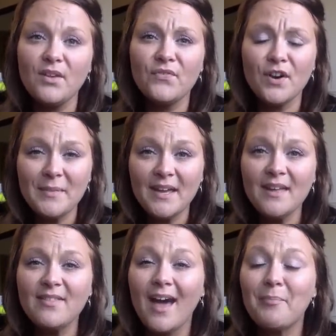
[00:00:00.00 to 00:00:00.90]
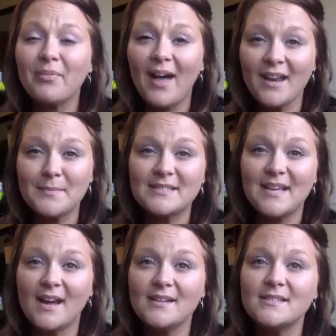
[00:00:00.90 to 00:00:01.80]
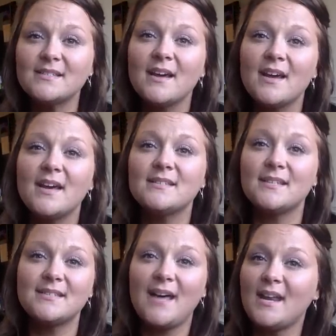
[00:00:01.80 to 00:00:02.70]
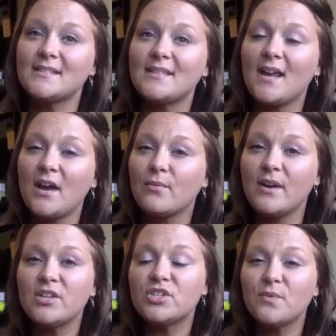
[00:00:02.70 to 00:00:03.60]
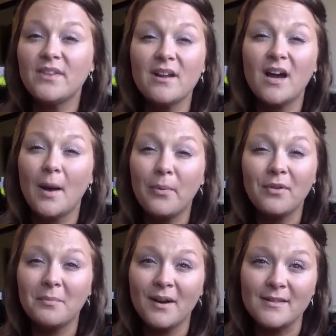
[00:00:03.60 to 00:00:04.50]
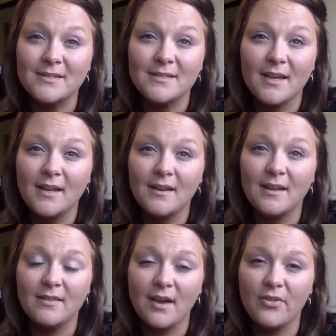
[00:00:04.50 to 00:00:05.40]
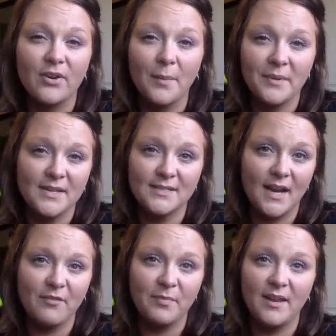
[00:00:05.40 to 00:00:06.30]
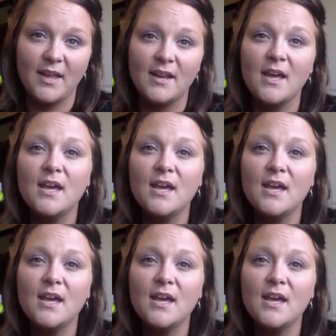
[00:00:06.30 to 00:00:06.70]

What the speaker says: For me, that platinum status is a status that I reached within a couple of months in the other companies that I've been in.